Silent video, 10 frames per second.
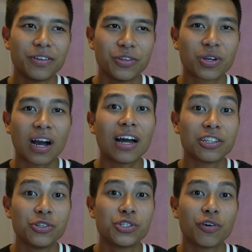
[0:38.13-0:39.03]
you can't
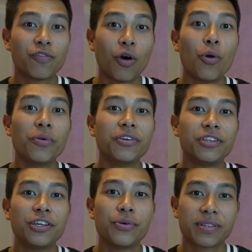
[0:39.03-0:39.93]
use your phone
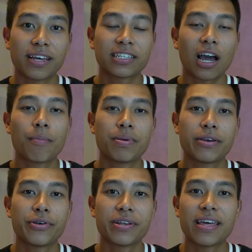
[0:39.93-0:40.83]
during that time period